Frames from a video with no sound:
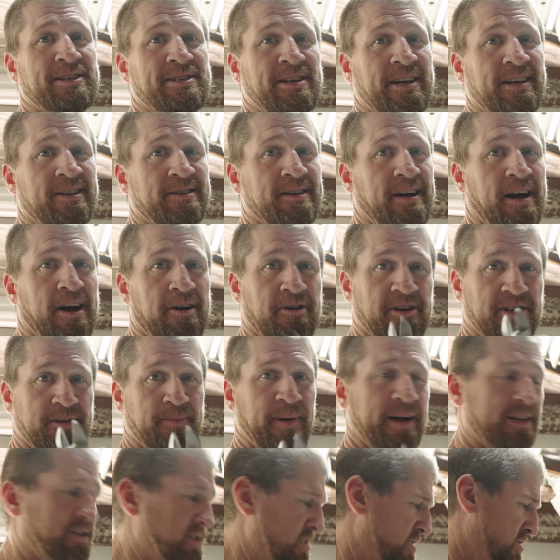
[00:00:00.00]
things that are
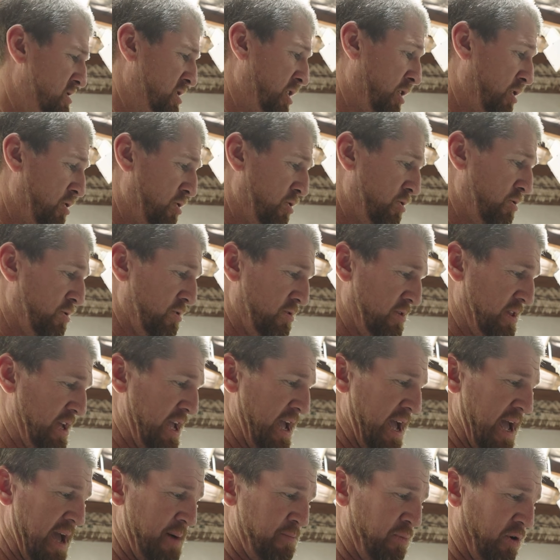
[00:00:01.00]
unexpected. So
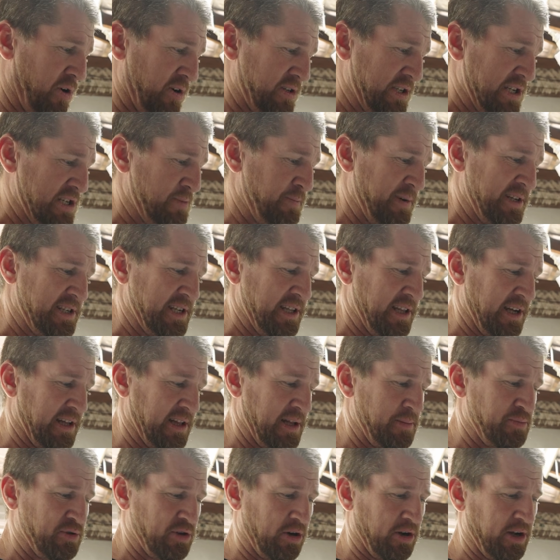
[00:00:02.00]
the air box is missing the
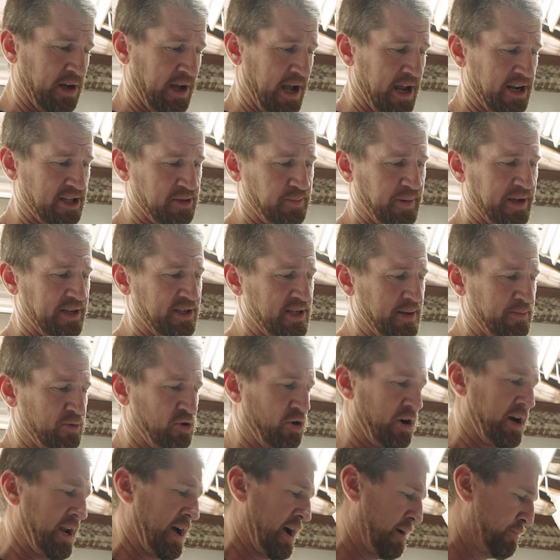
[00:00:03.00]
clips on it and it's been zip
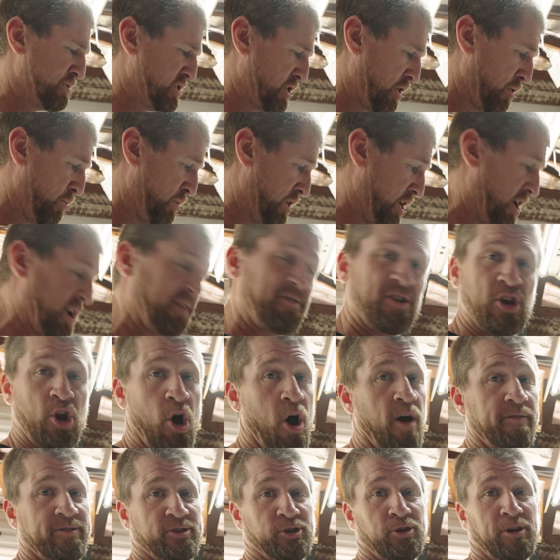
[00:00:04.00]
tied up. So we don't even
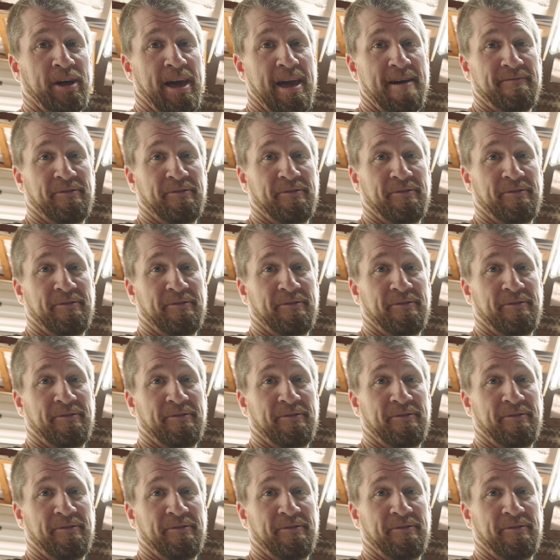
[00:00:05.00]
know if it's got an air